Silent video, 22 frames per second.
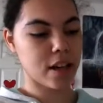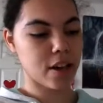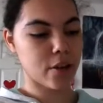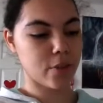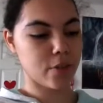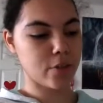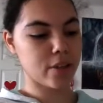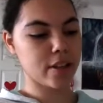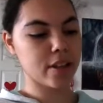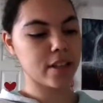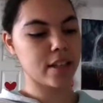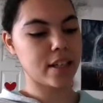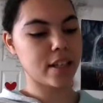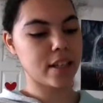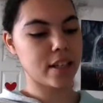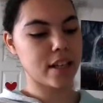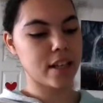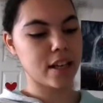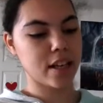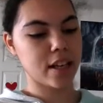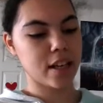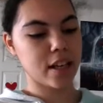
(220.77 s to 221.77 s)
I
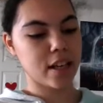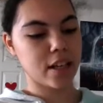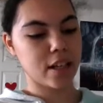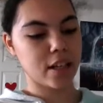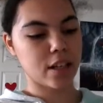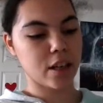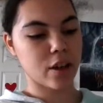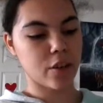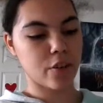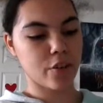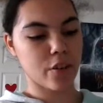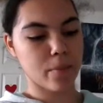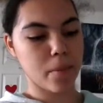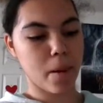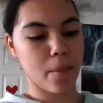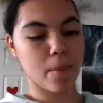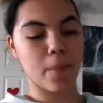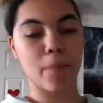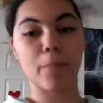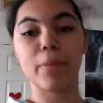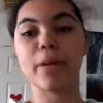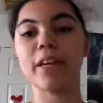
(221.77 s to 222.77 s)
really don't
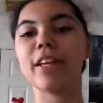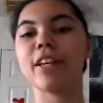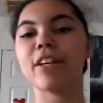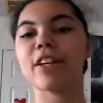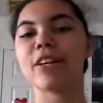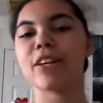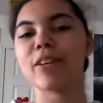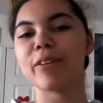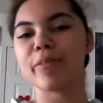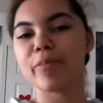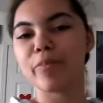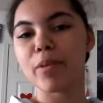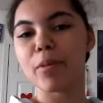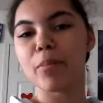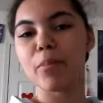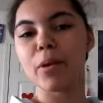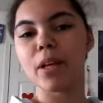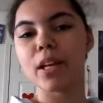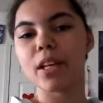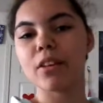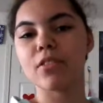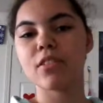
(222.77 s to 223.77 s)
remember. Peter,
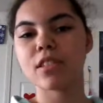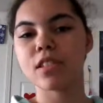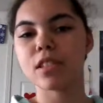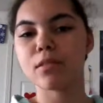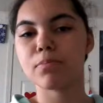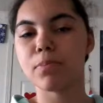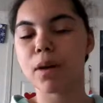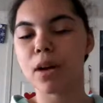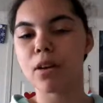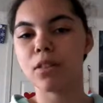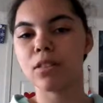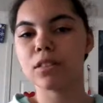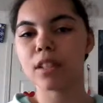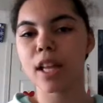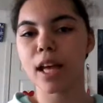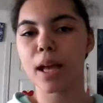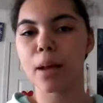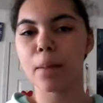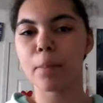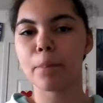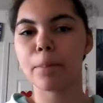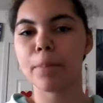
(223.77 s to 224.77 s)
but it's spelled
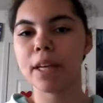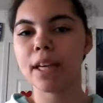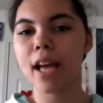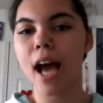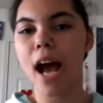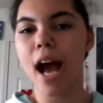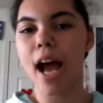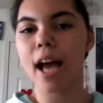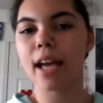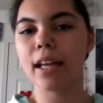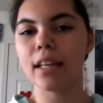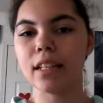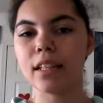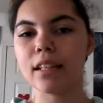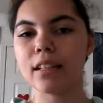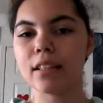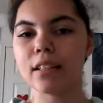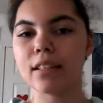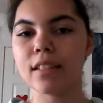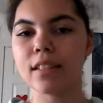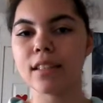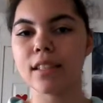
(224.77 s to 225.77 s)
like Pieter.
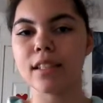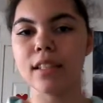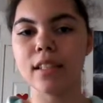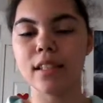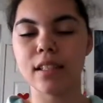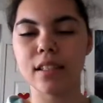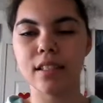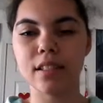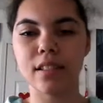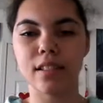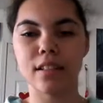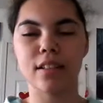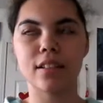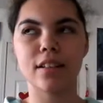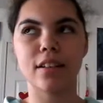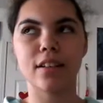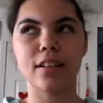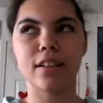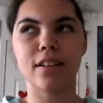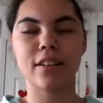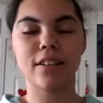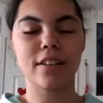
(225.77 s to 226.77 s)

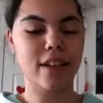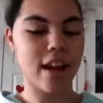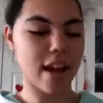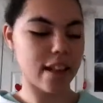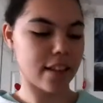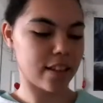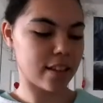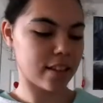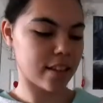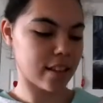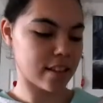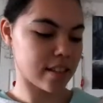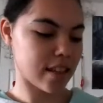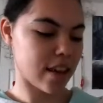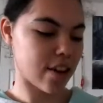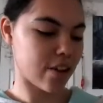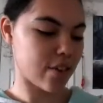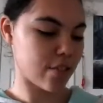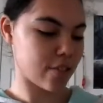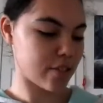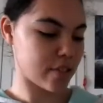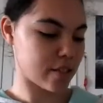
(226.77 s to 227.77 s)
I think that's
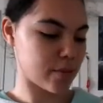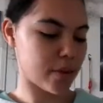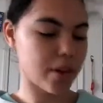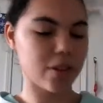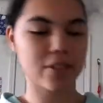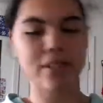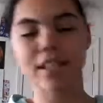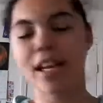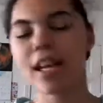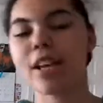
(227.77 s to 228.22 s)
how it was spelled.